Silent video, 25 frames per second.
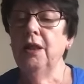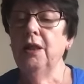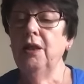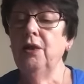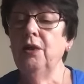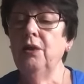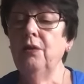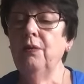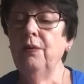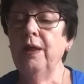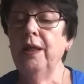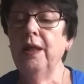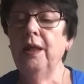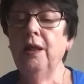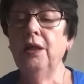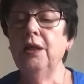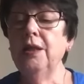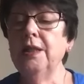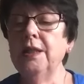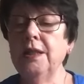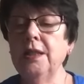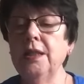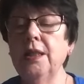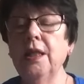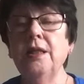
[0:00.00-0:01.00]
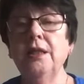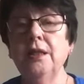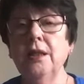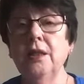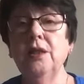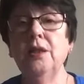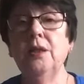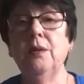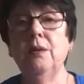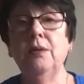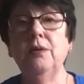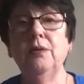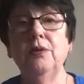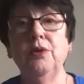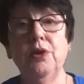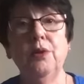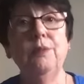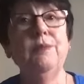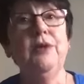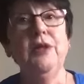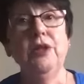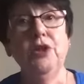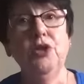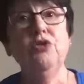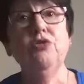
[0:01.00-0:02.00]
who we considered to, to
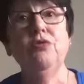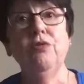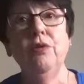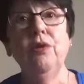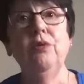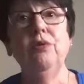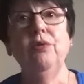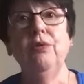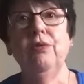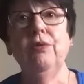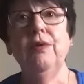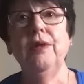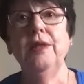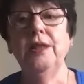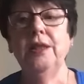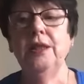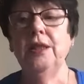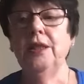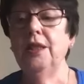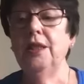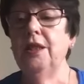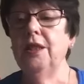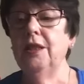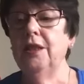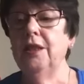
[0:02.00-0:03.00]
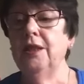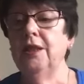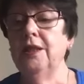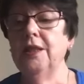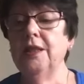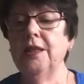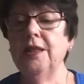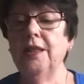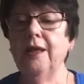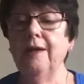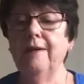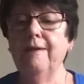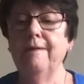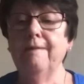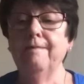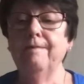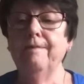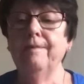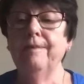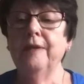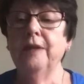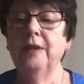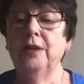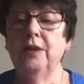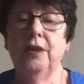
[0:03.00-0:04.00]
be true Christians,
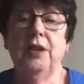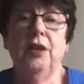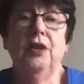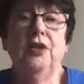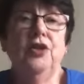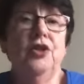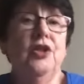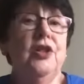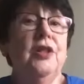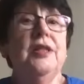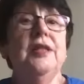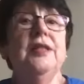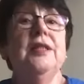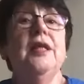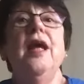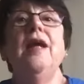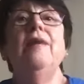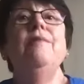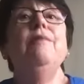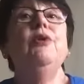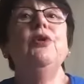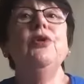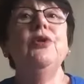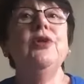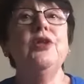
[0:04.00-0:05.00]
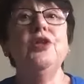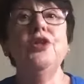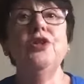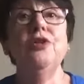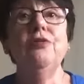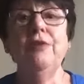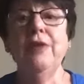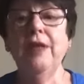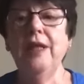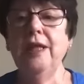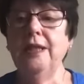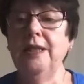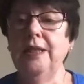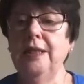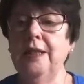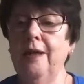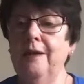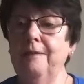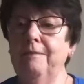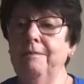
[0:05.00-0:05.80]
such as, say, Mother Teresa,